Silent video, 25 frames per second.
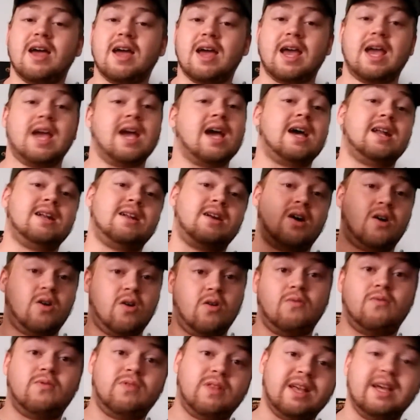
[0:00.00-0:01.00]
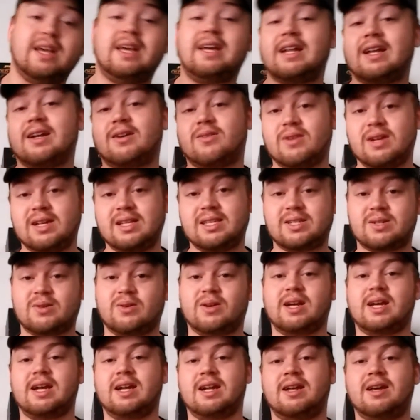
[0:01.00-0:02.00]
and hopefully get a green
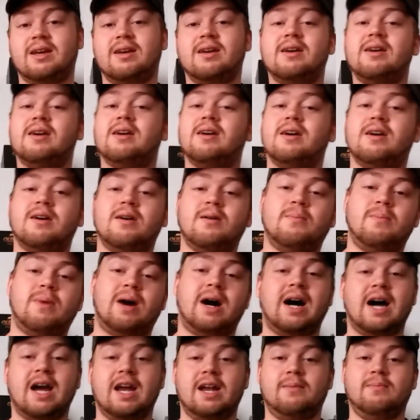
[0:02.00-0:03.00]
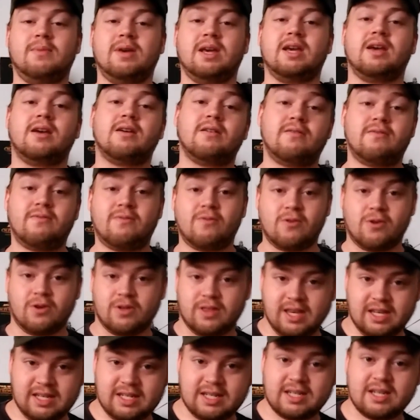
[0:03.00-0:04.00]
screen behind me for
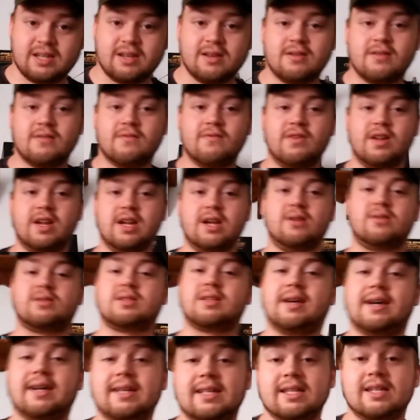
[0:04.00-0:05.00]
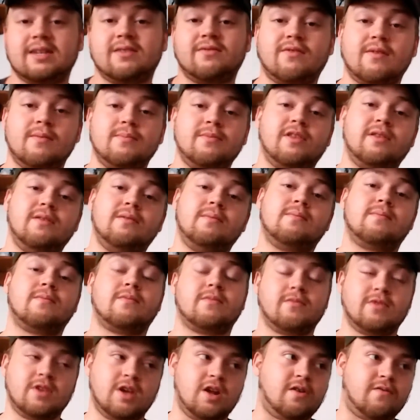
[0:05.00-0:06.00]
these videos like this from
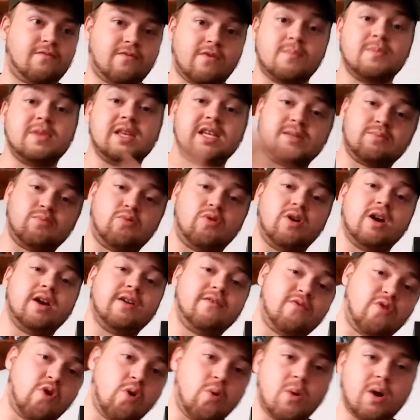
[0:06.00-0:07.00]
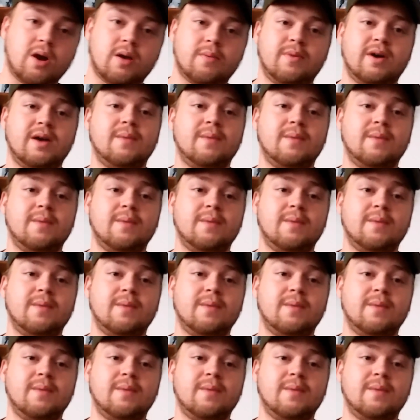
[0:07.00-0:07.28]
this point forward.